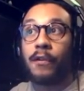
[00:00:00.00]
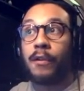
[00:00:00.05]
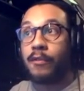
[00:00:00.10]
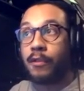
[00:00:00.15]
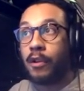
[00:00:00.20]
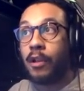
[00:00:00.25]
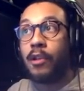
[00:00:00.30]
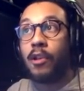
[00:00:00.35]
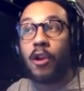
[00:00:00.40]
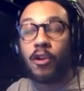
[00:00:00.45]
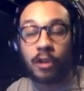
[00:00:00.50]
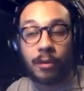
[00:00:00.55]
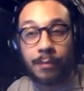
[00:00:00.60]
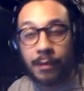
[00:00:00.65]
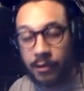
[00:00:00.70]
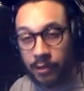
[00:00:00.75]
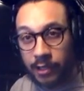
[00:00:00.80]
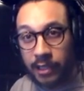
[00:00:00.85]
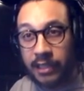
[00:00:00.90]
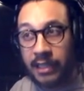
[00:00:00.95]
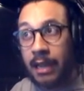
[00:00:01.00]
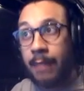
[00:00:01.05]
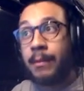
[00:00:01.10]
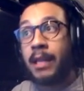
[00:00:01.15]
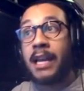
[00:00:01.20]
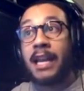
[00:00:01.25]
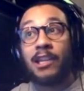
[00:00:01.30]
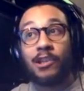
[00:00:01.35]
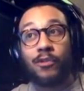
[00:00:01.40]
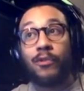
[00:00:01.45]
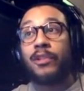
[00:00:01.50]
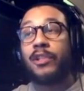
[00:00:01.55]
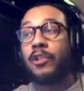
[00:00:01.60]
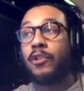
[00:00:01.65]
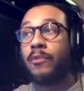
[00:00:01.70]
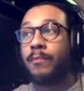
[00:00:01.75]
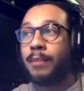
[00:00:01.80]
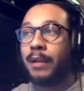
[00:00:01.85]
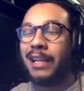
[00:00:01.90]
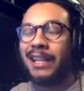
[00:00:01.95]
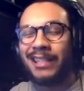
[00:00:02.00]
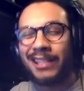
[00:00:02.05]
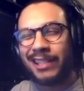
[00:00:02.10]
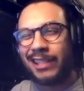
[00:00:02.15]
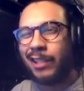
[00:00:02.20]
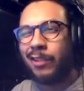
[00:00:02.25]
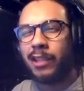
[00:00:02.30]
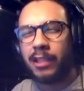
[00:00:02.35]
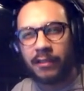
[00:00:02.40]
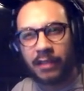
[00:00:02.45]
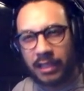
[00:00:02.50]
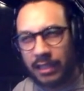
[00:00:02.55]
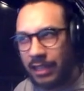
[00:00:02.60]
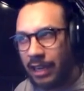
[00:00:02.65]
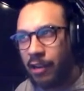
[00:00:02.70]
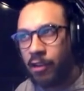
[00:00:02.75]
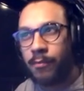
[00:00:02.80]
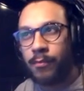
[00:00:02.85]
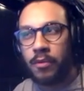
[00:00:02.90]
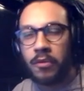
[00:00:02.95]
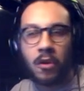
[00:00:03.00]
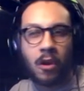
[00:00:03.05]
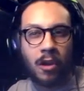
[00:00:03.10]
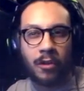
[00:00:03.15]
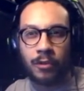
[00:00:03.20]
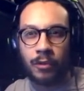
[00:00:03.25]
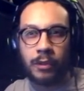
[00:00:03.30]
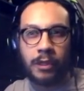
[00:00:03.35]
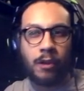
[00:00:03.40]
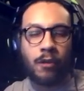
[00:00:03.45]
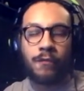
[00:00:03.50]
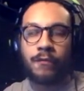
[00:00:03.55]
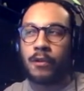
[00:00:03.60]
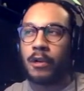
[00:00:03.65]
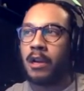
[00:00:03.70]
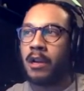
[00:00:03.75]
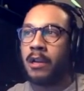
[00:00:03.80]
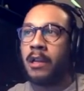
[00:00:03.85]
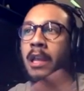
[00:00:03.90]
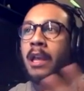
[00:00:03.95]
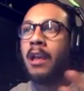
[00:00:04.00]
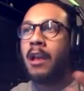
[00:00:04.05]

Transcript: for a longer periods of time than I used to, but it's still a terrible Call of Duty overall.